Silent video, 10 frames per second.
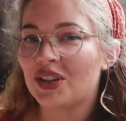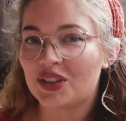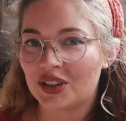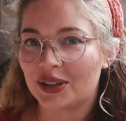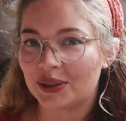
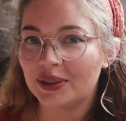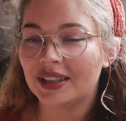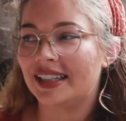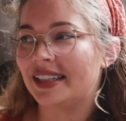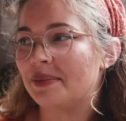
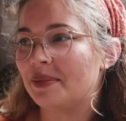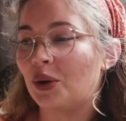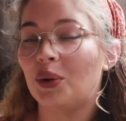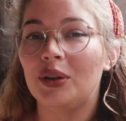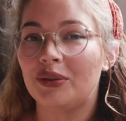So,
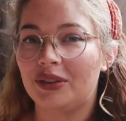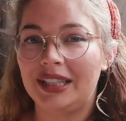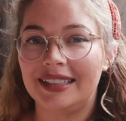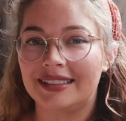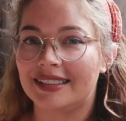all of
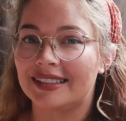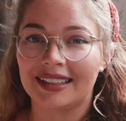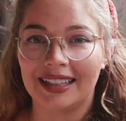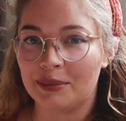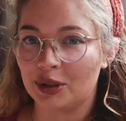these
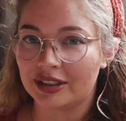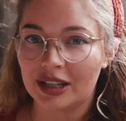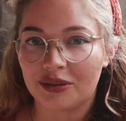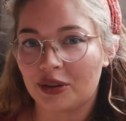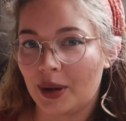disclaimers
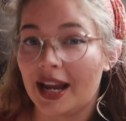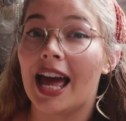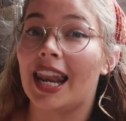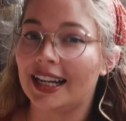out of the way,